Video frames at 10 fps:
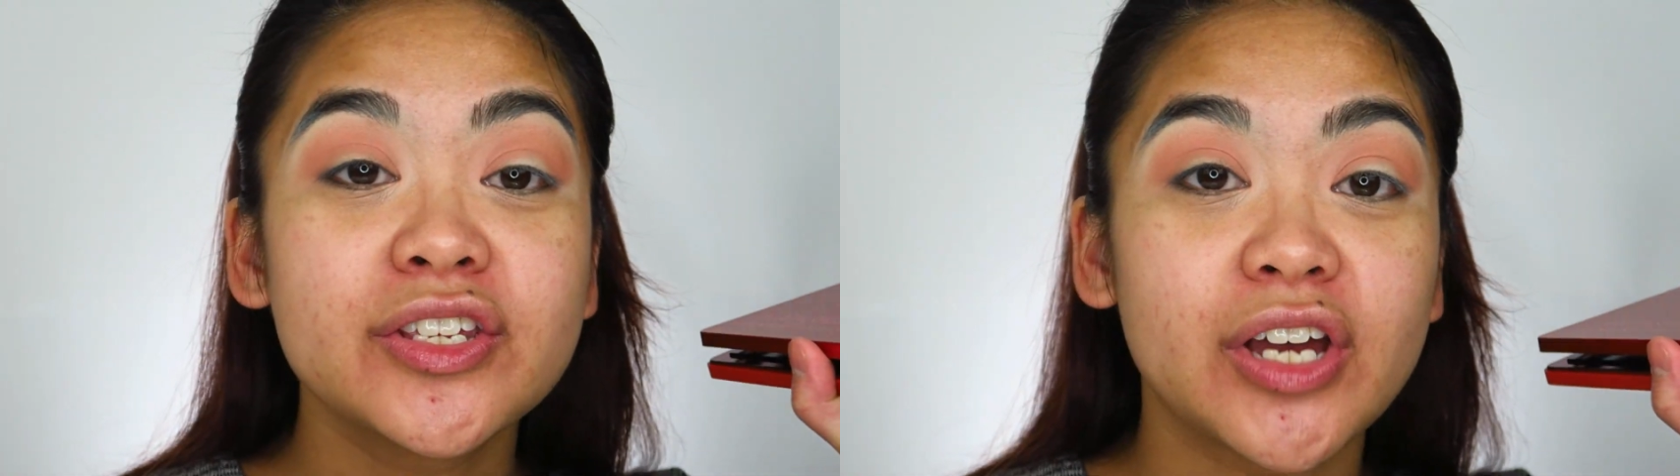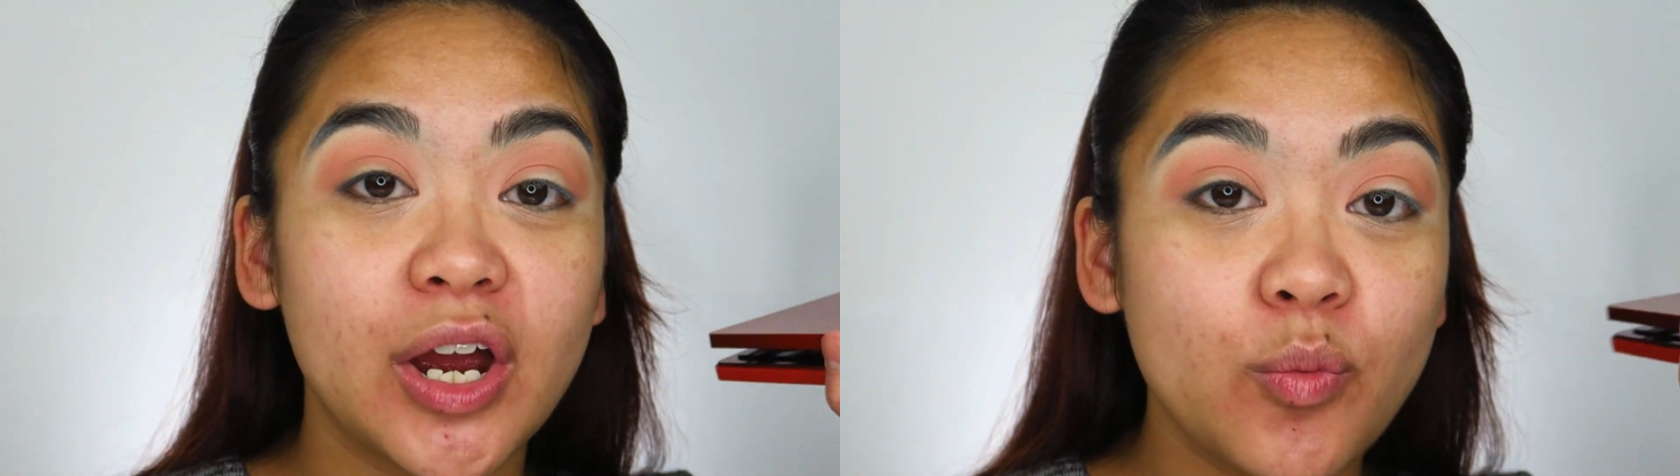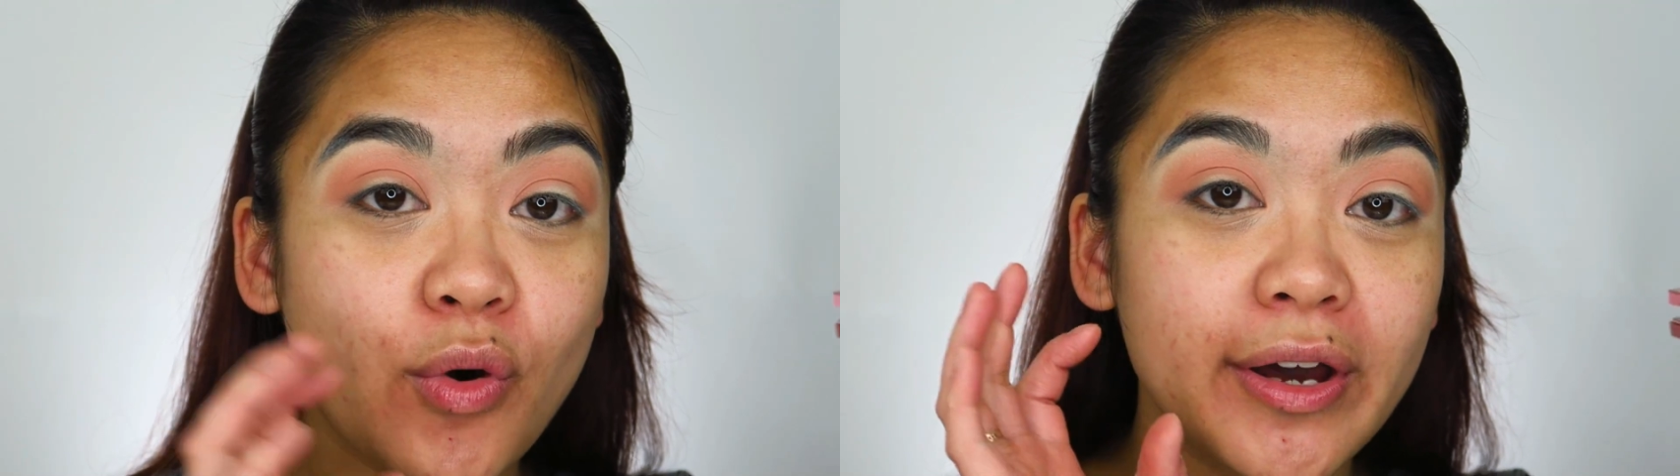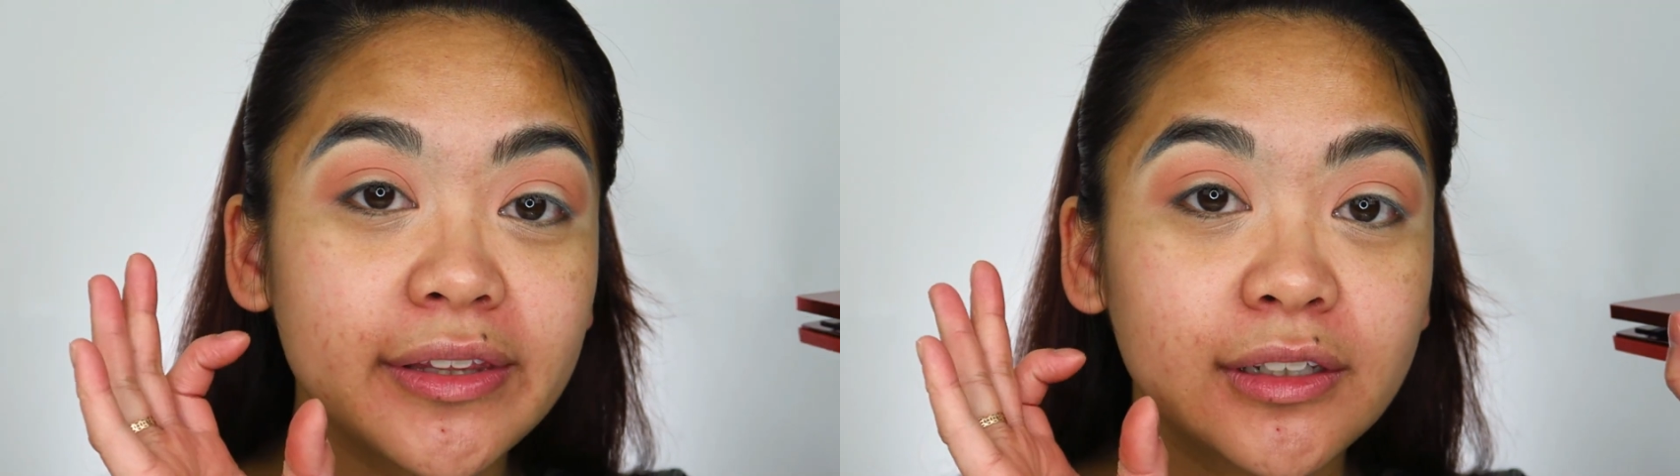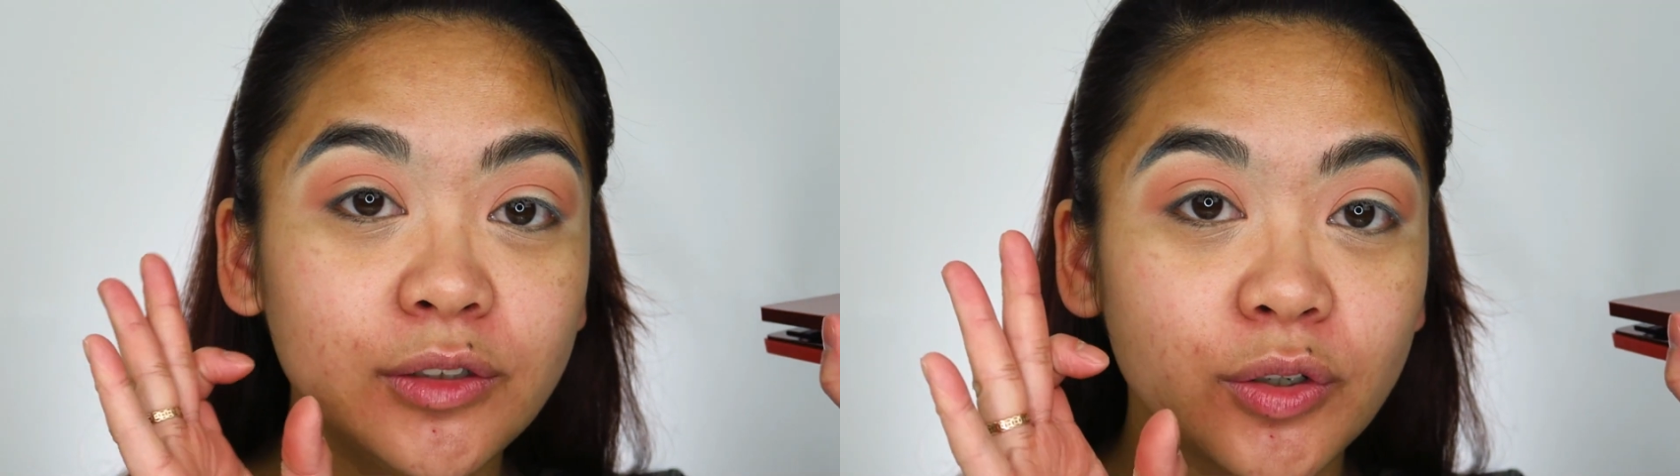So I
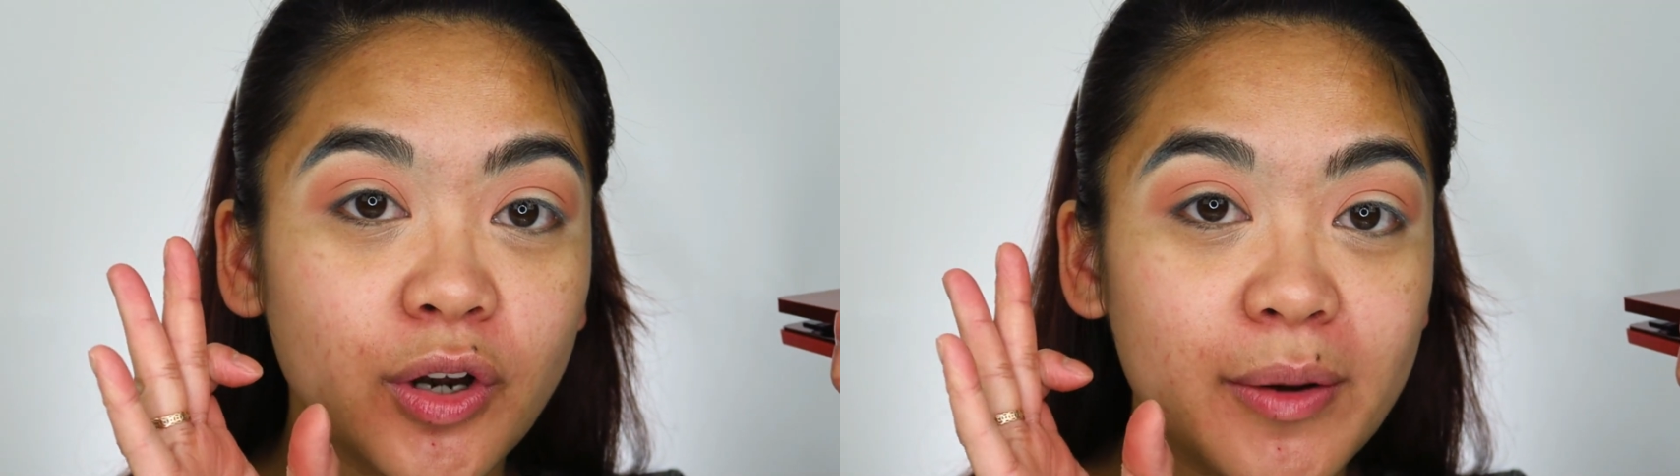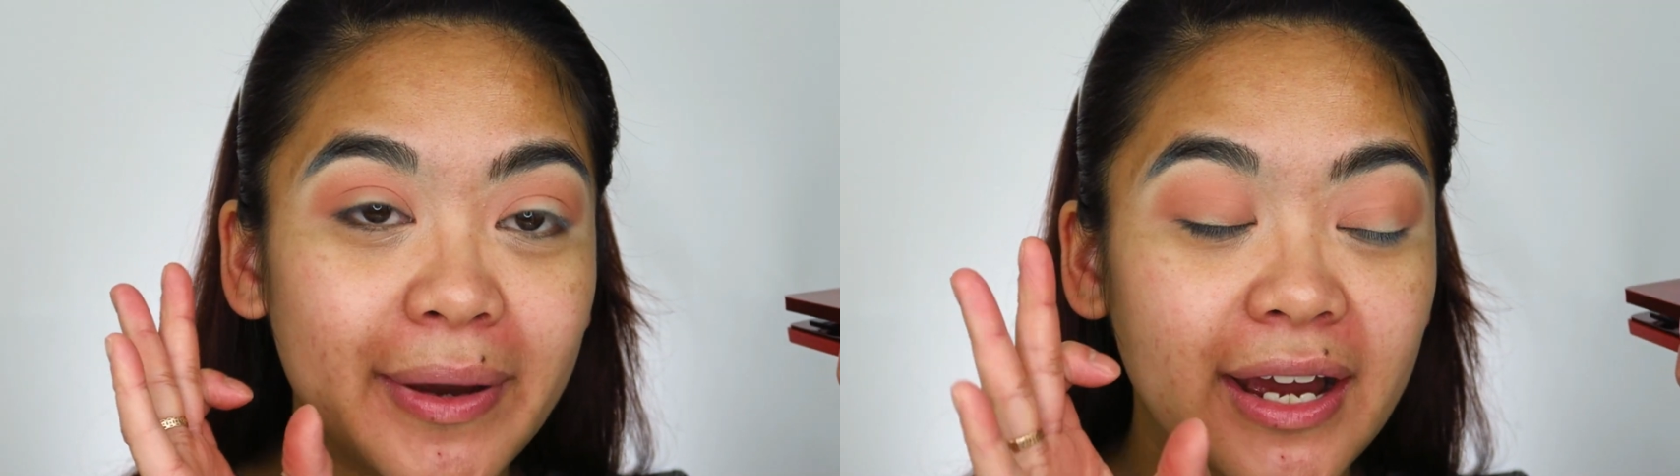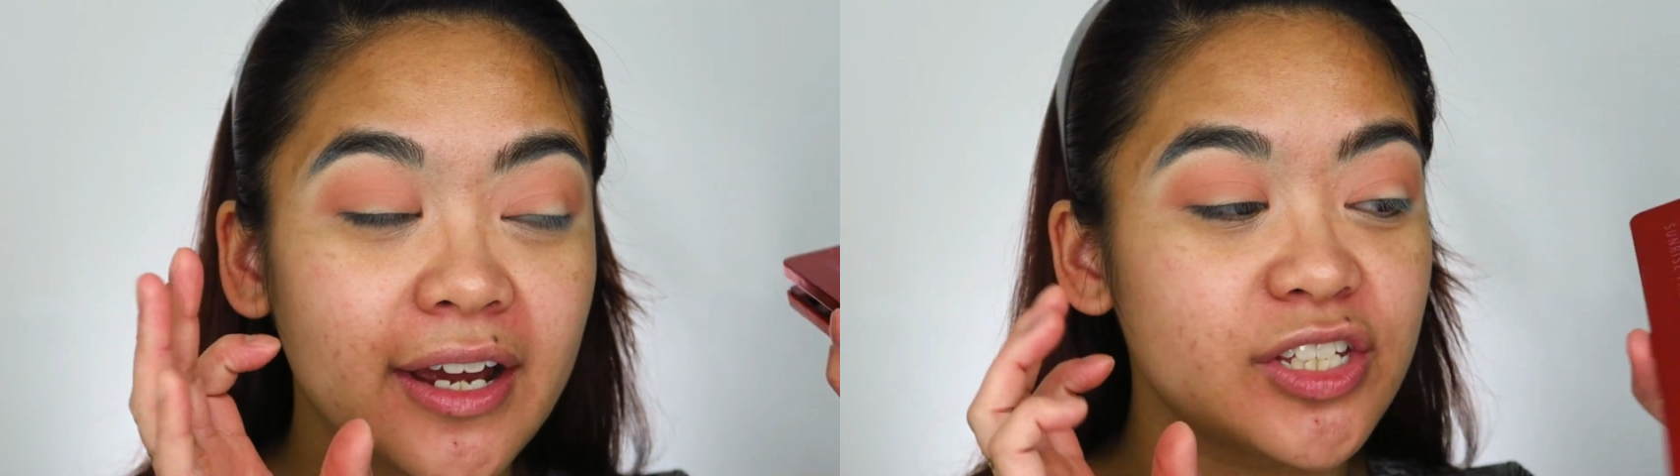want the look on my